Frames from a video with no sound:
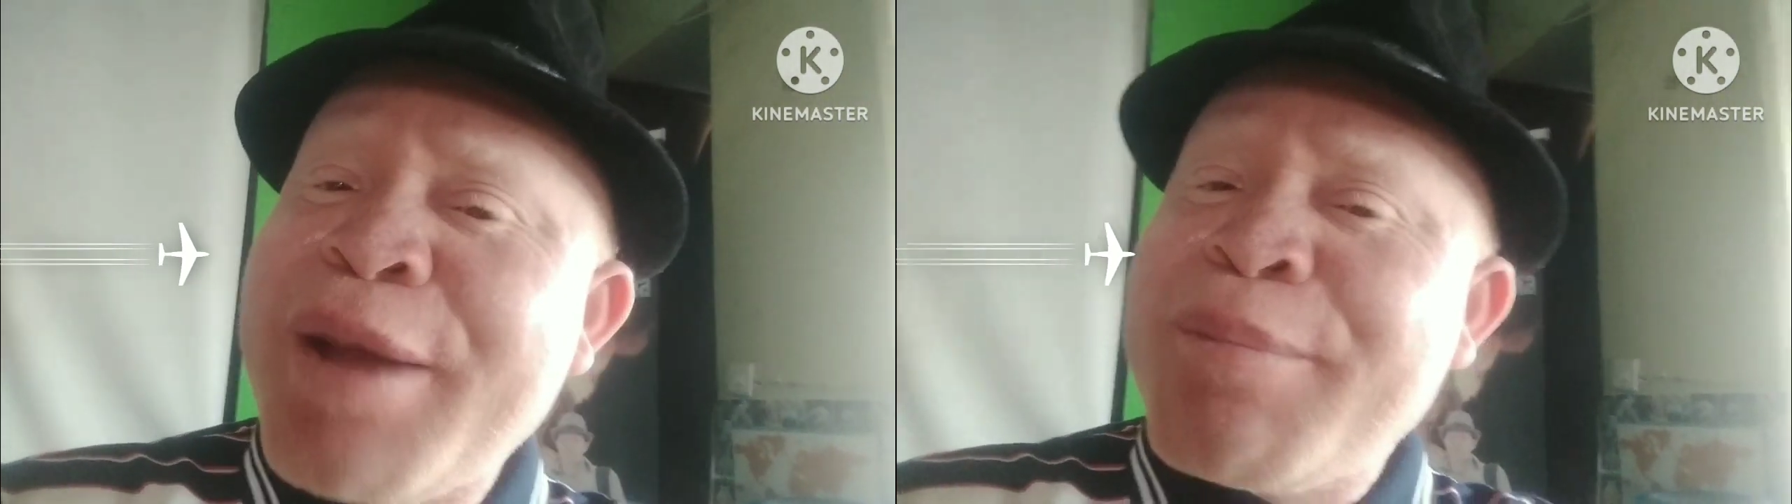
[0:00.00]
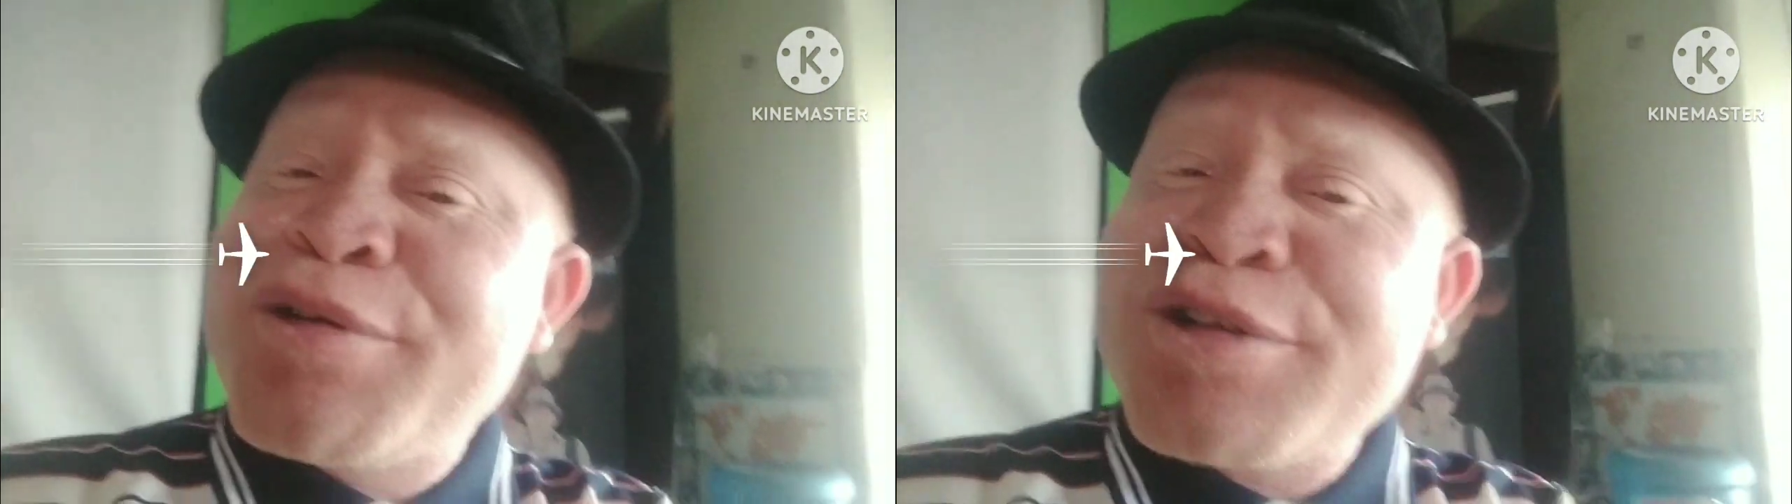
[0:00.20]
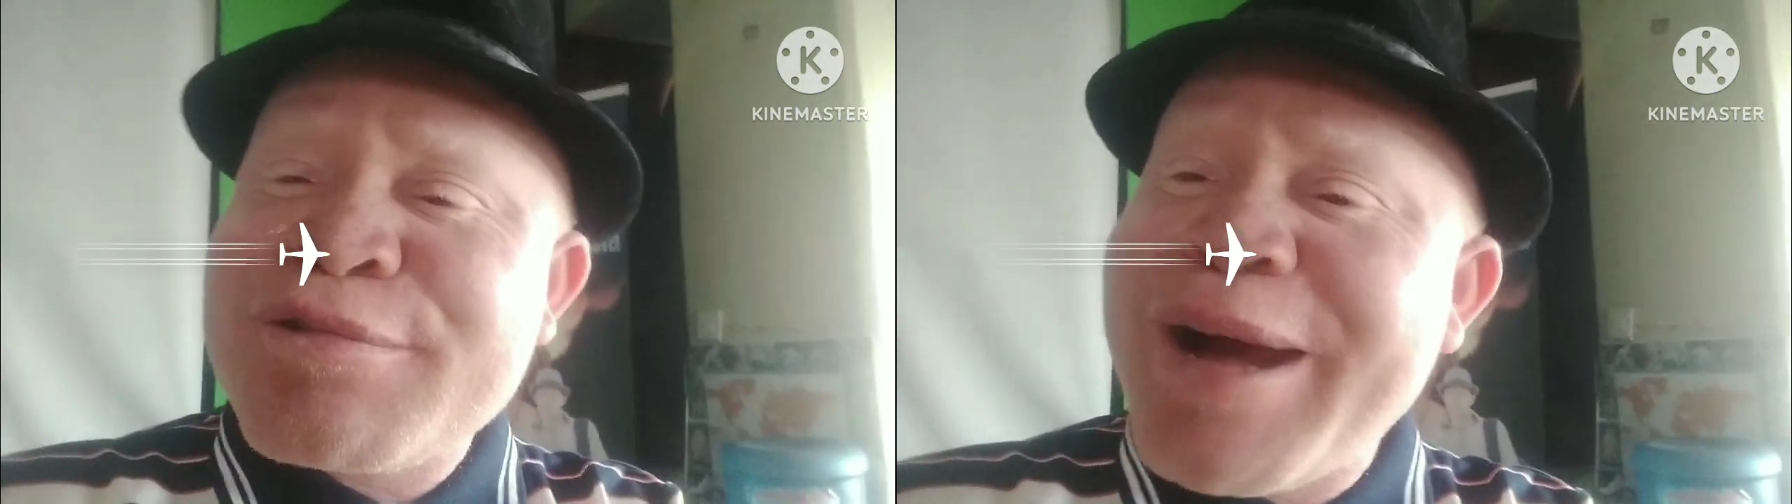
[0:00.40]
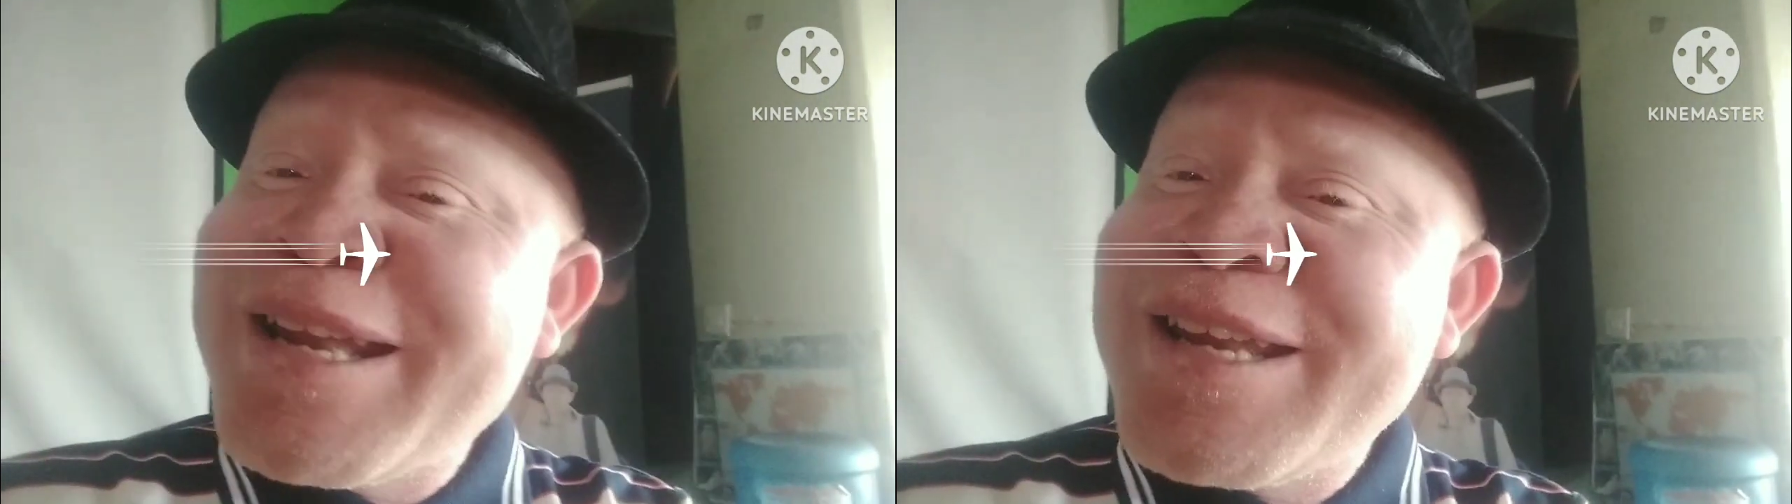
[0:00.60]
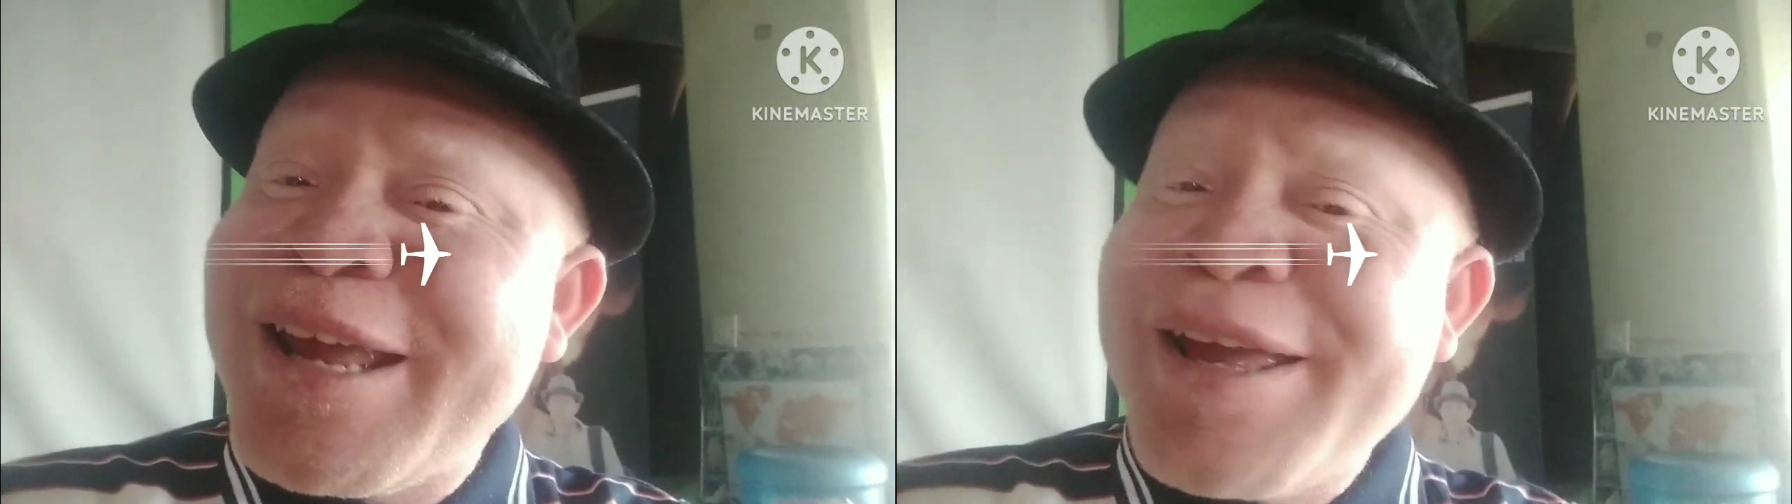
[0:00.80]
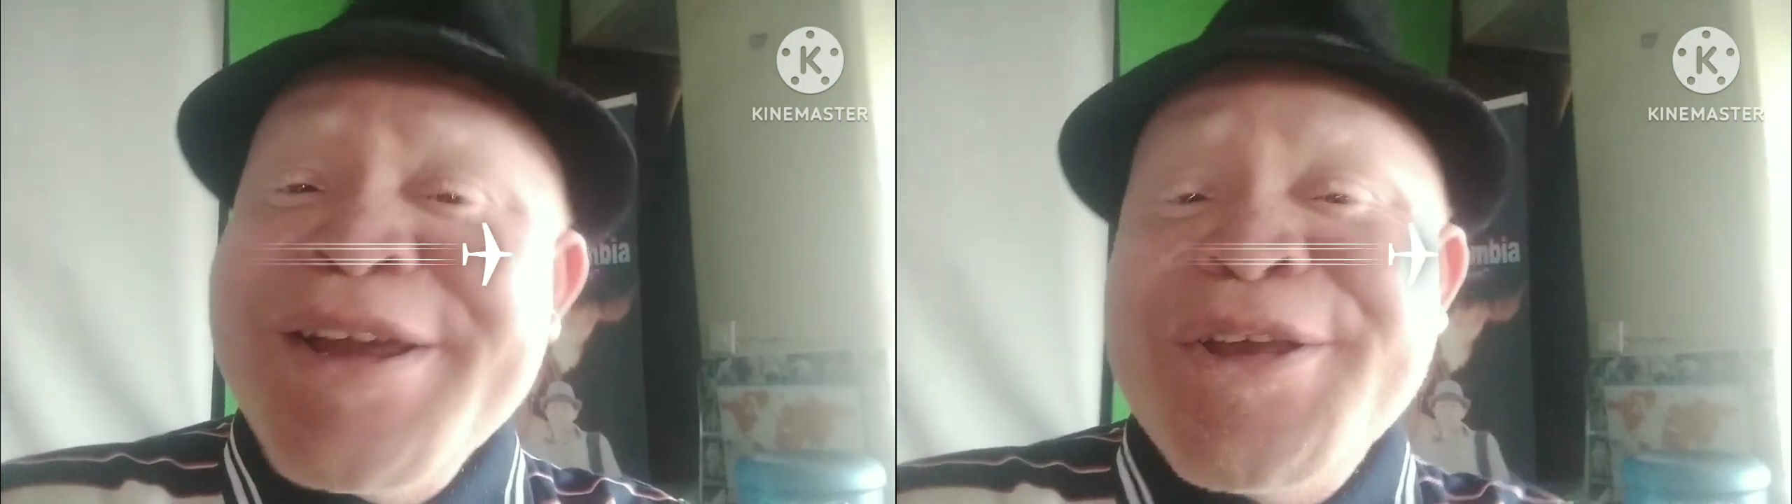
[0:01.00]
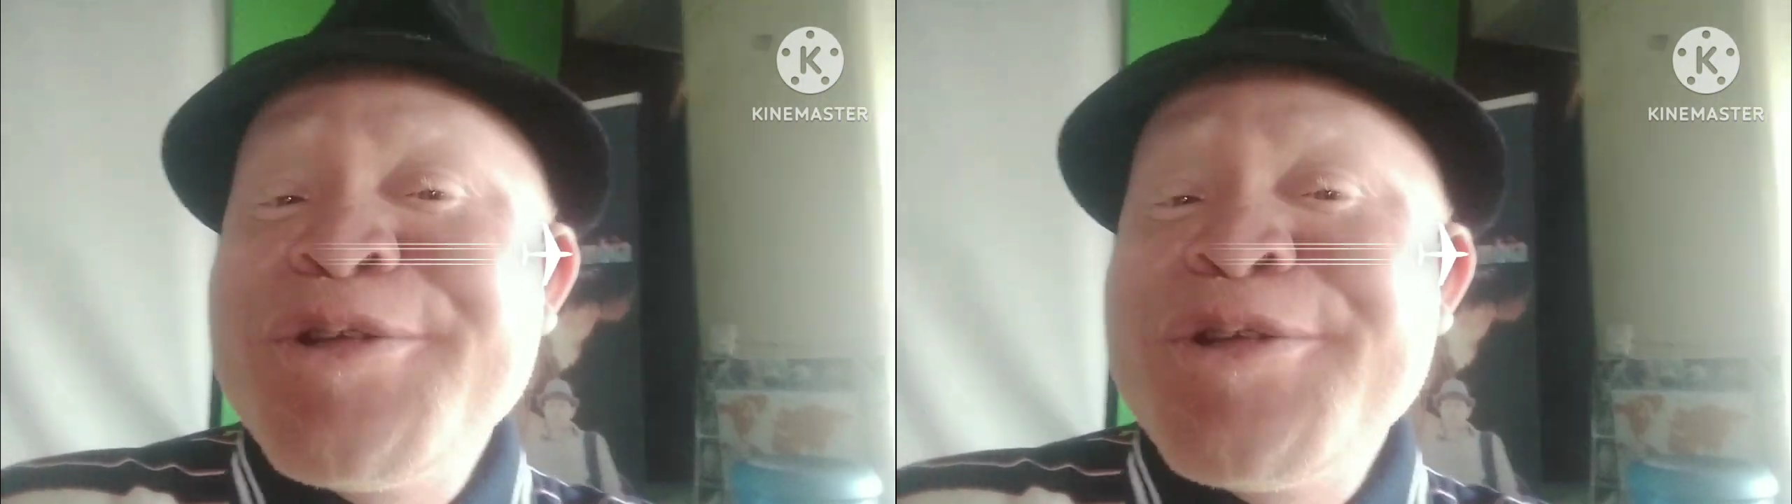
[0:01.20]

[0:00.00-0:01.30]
because one day